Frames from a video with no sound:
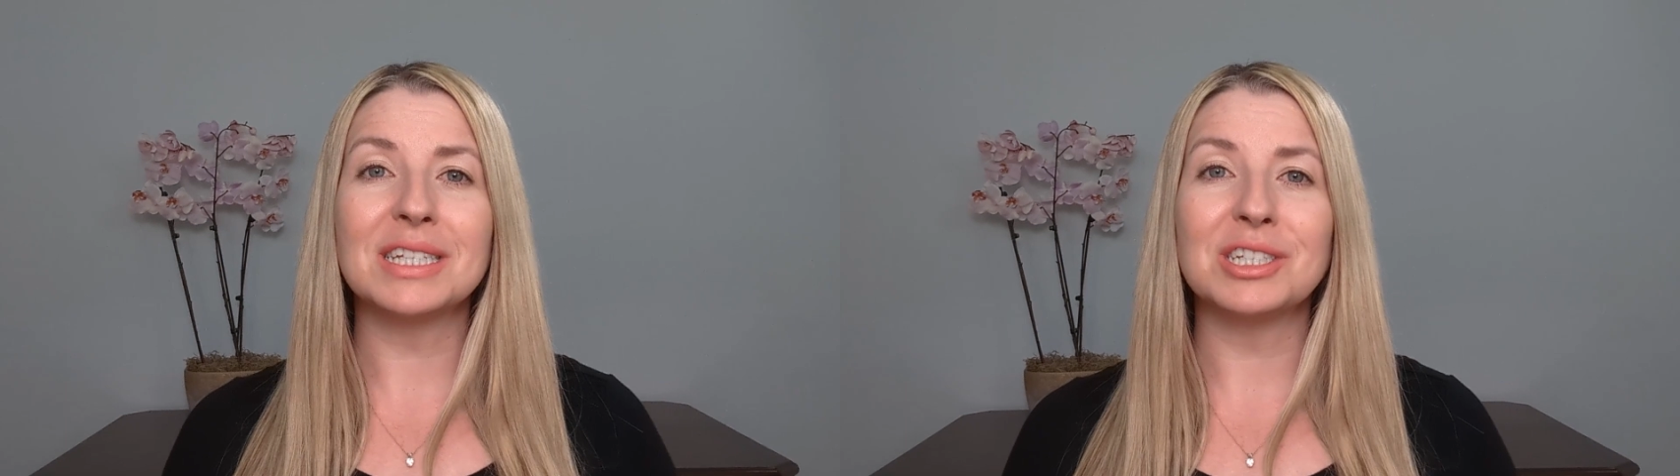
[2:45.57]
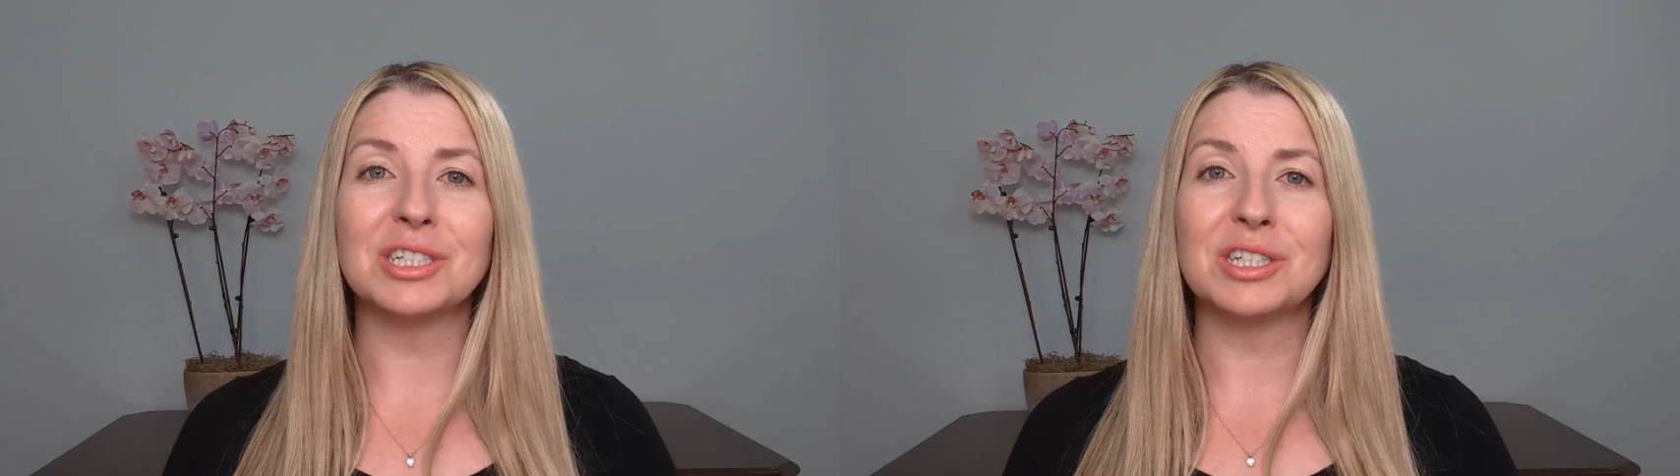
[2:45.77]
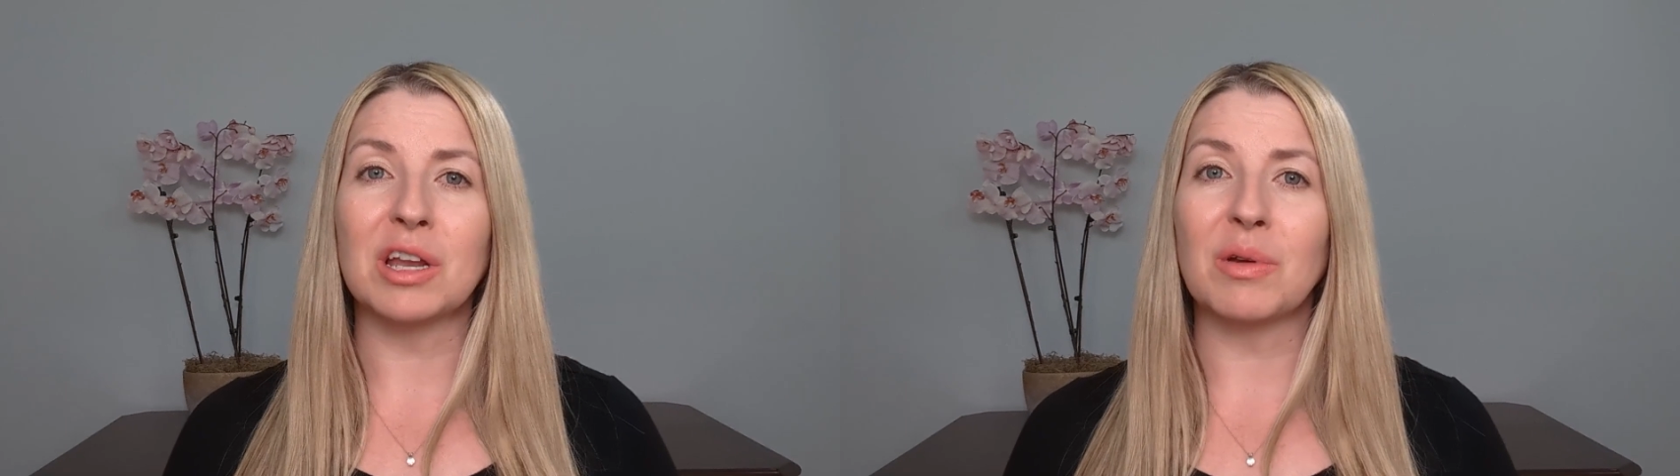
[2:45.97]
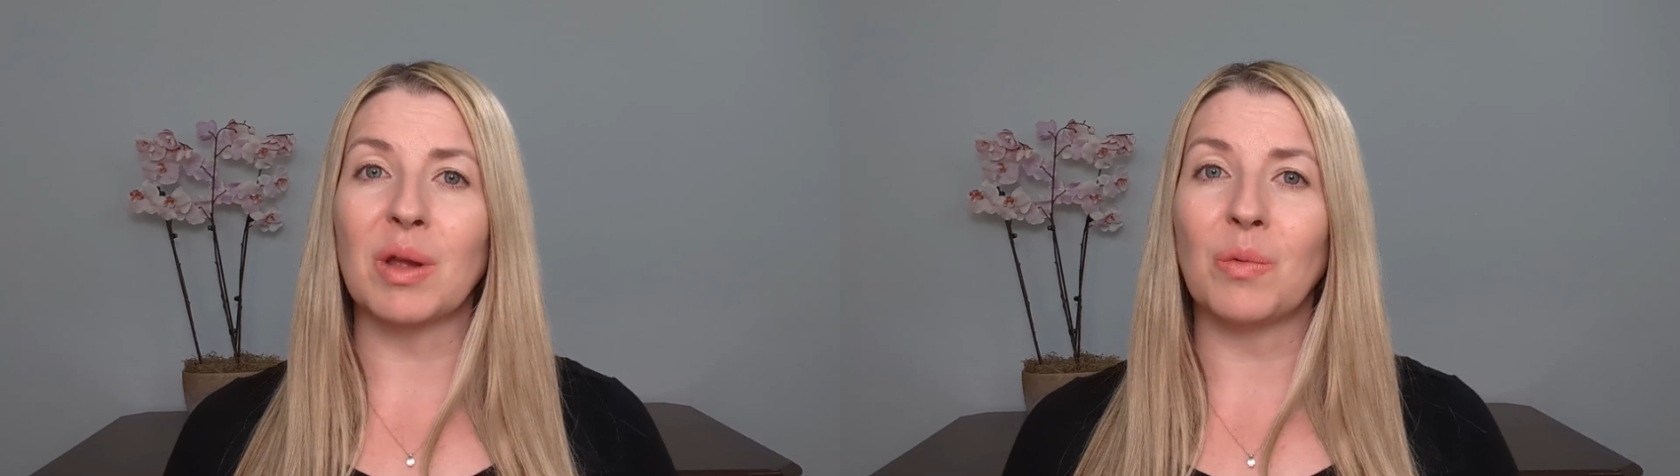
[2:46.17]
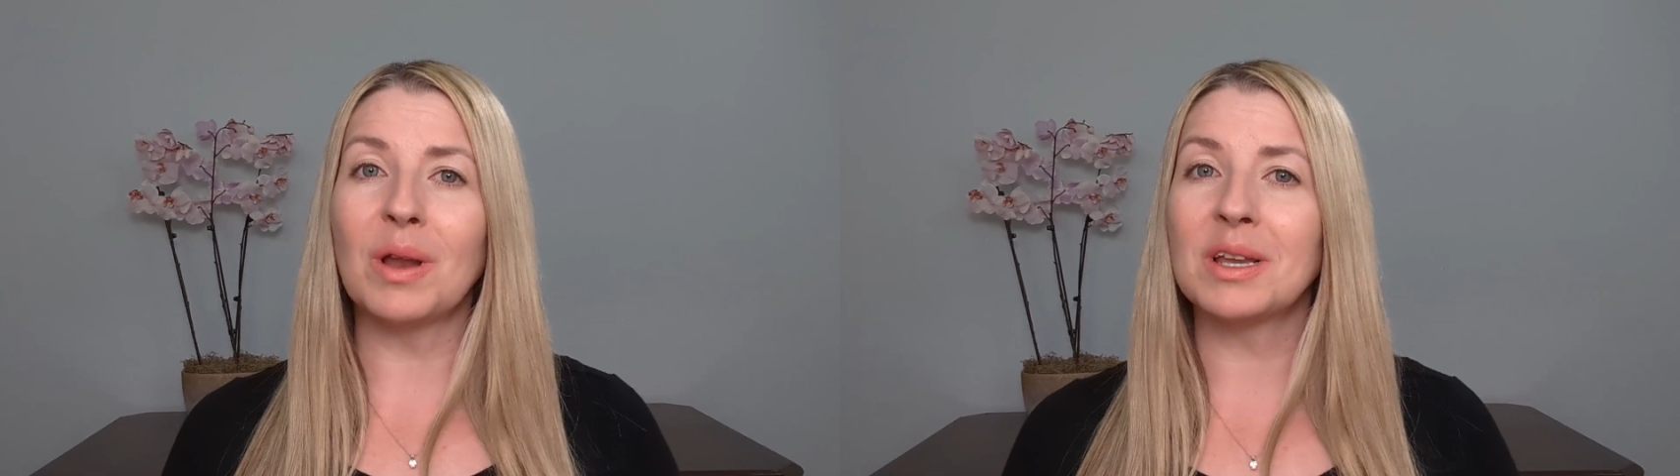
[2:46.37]
to just
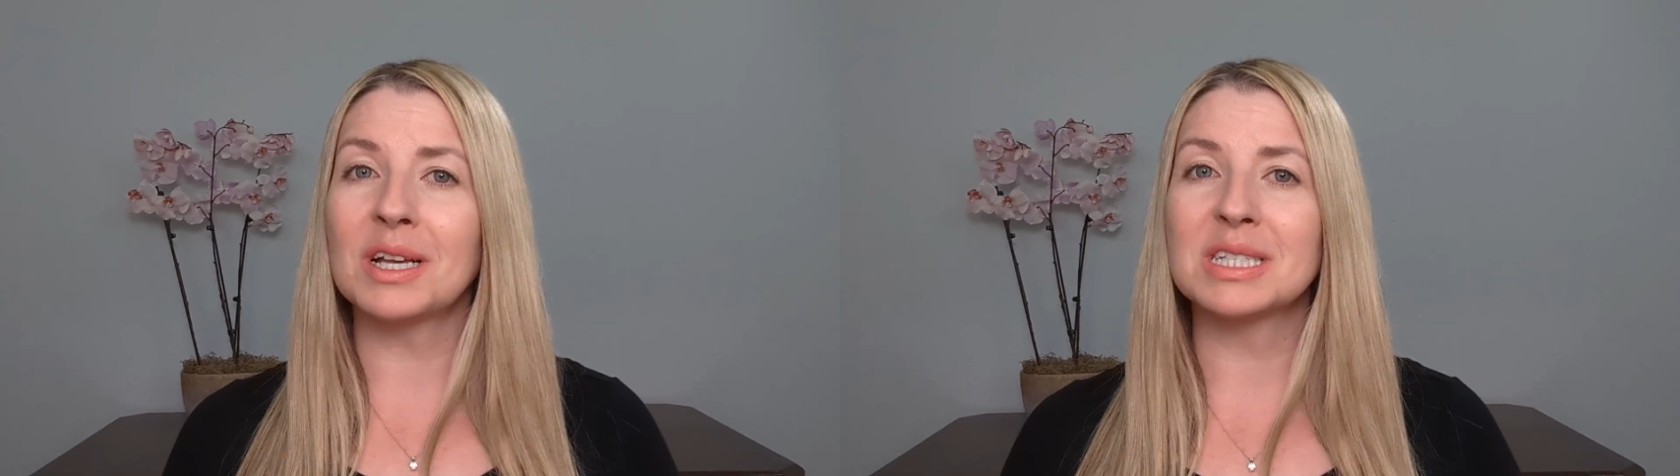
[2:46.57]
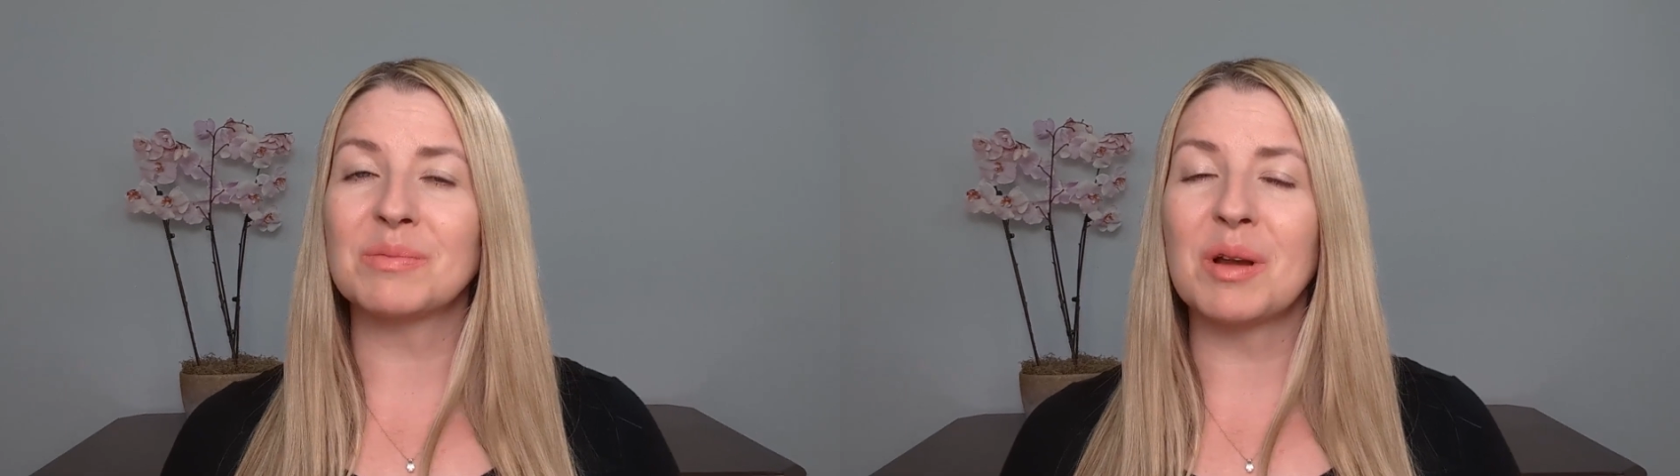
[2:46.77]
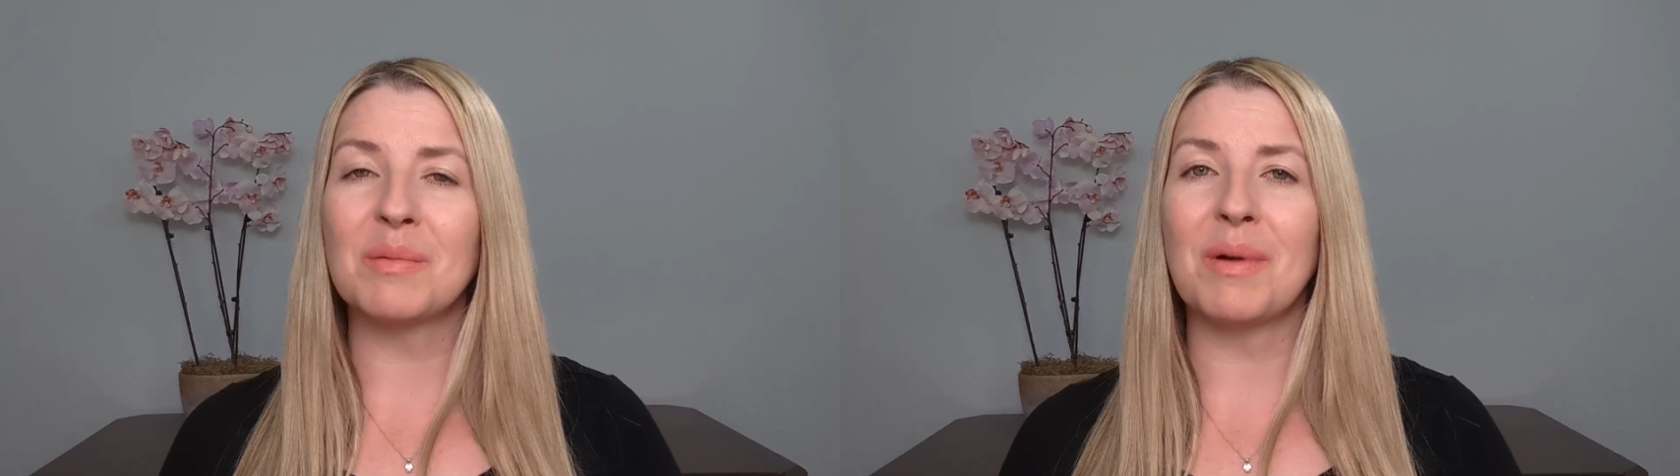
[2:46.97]
generate one customer a